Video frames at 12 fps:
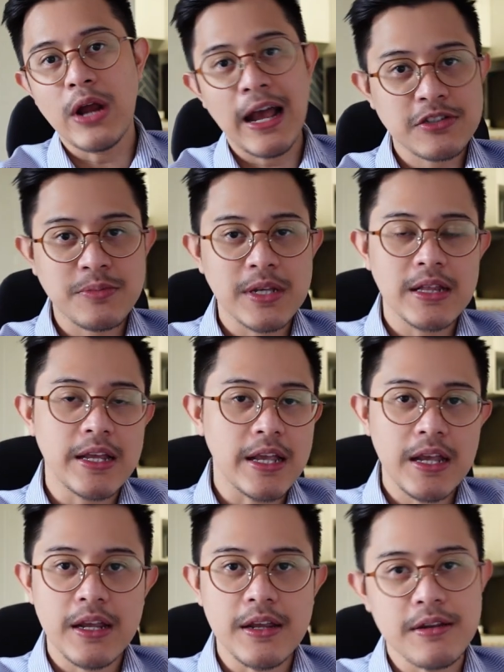asked me like,
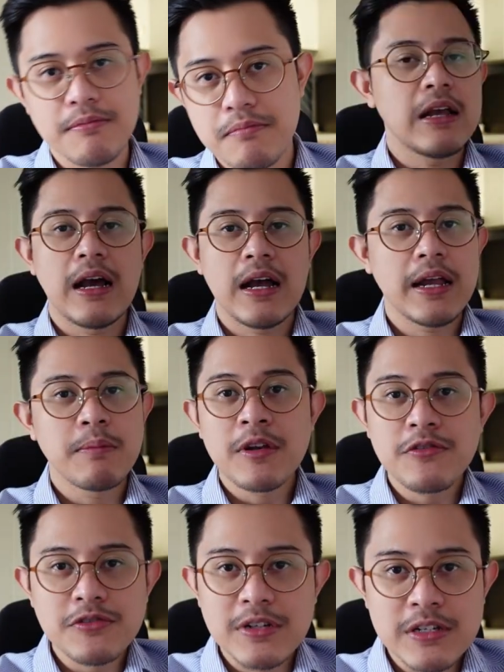hey, I'm
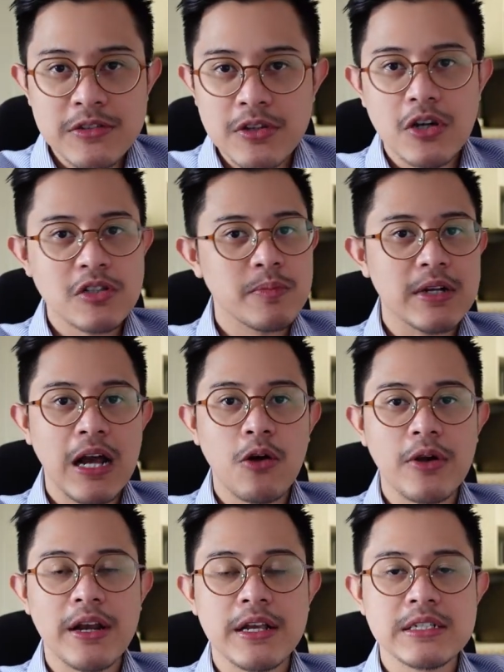interested in stocks, but how
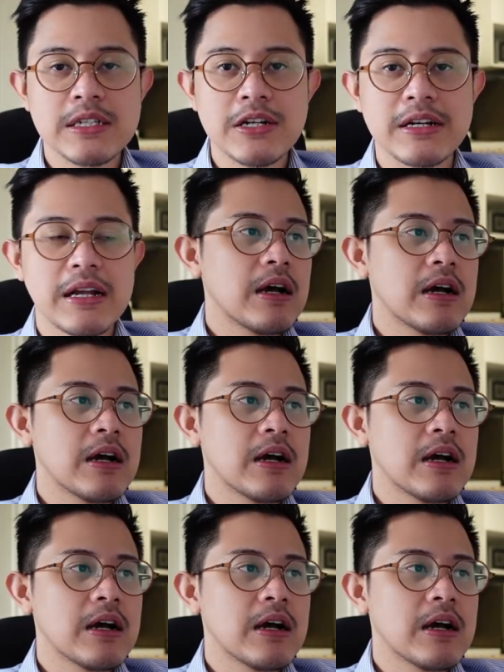can I start?